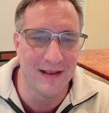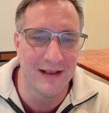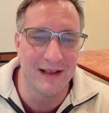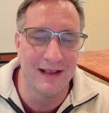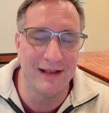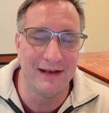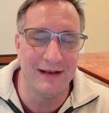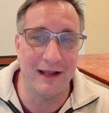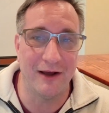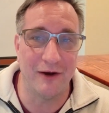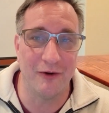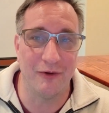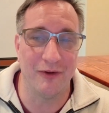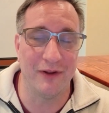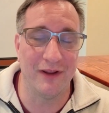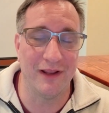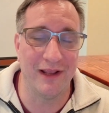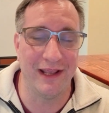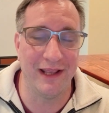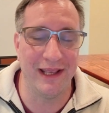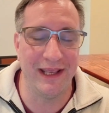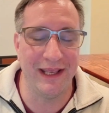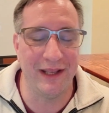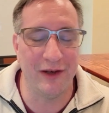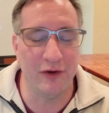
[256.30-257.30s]
Now,
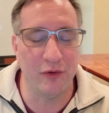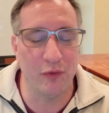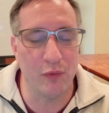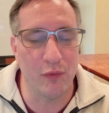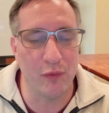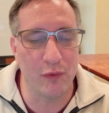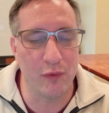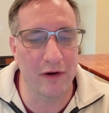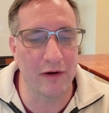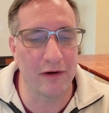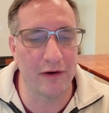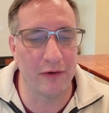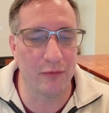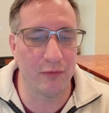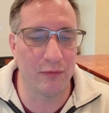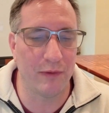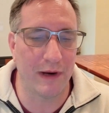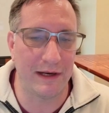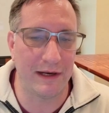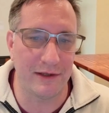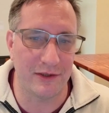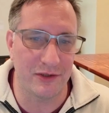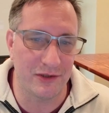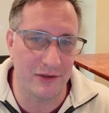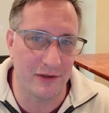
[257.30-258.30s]
in order to
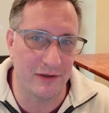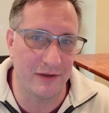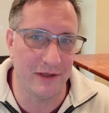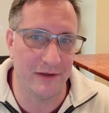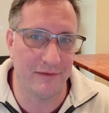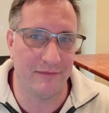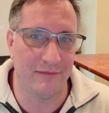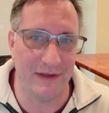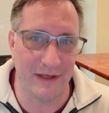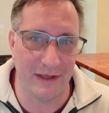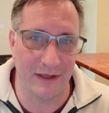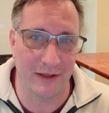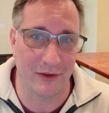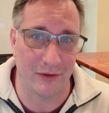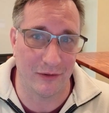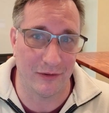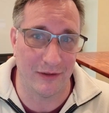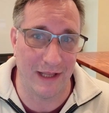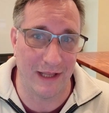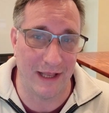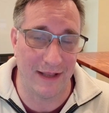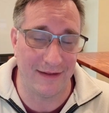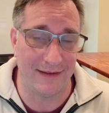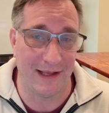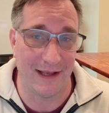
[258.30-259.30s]
register your vehicle
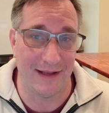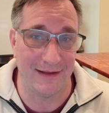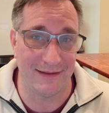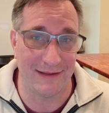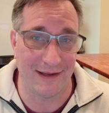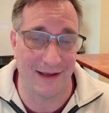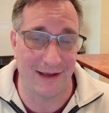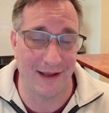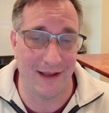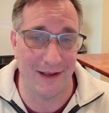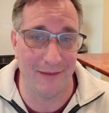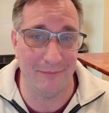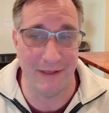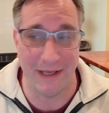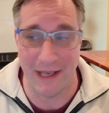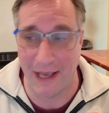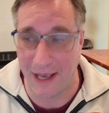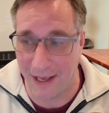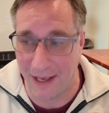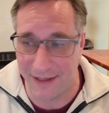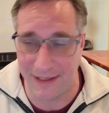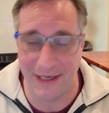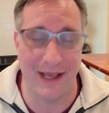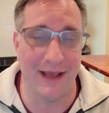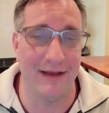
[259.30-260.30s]
at that time, you
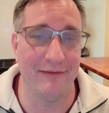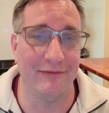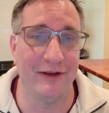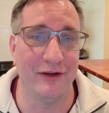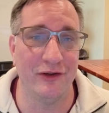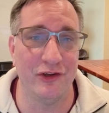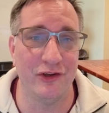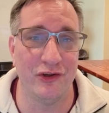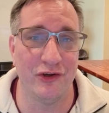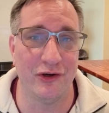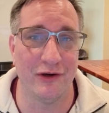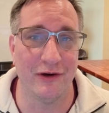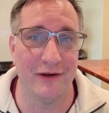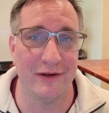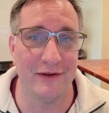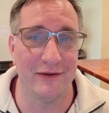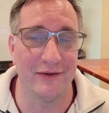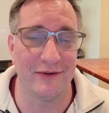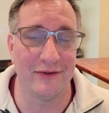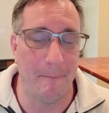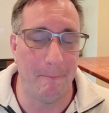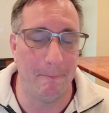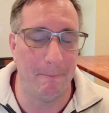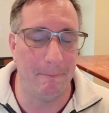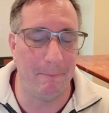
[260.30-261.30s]
had to have
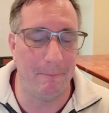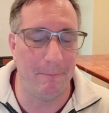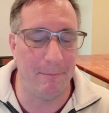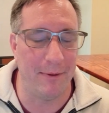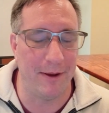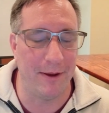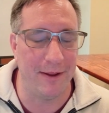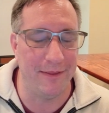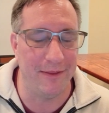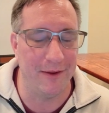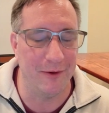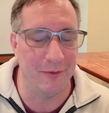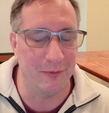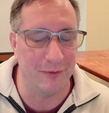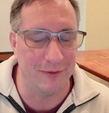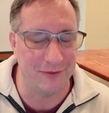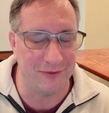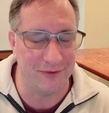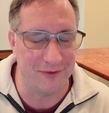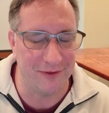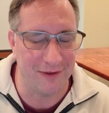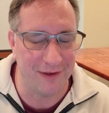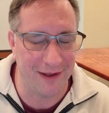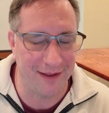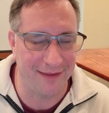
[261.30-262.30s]
insurance, but there was
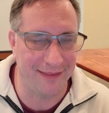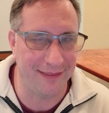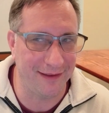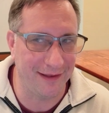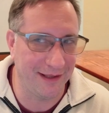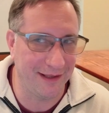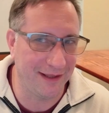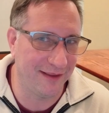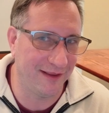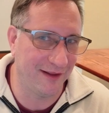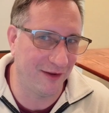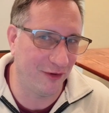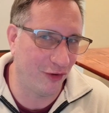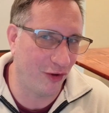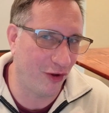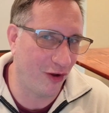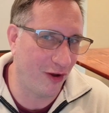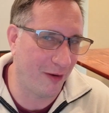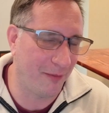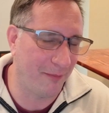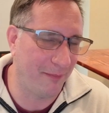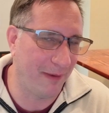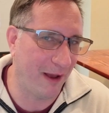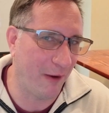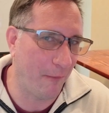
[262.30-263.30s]
nothing in the law
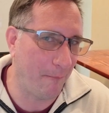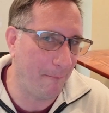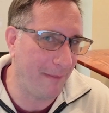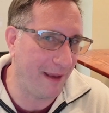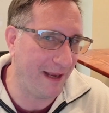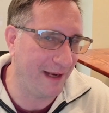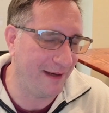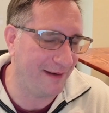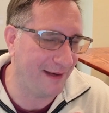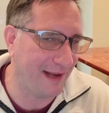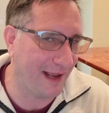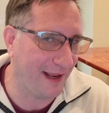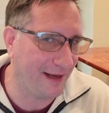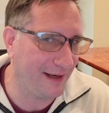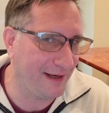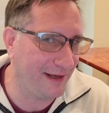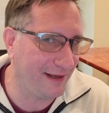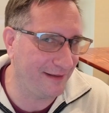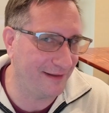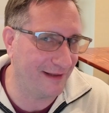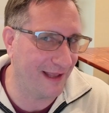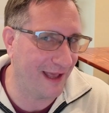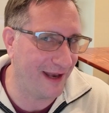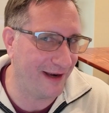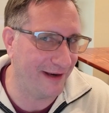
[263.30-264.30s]
about
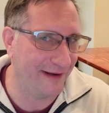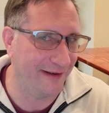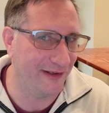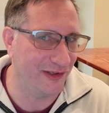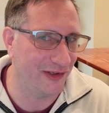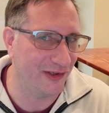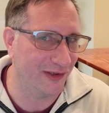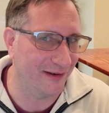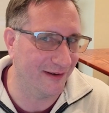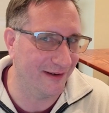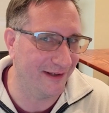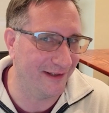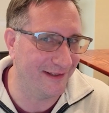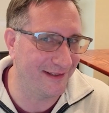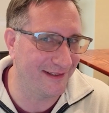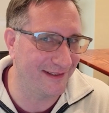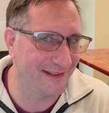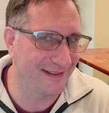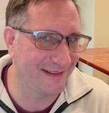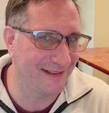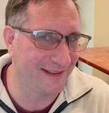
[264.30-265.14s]
maintaining that insurance.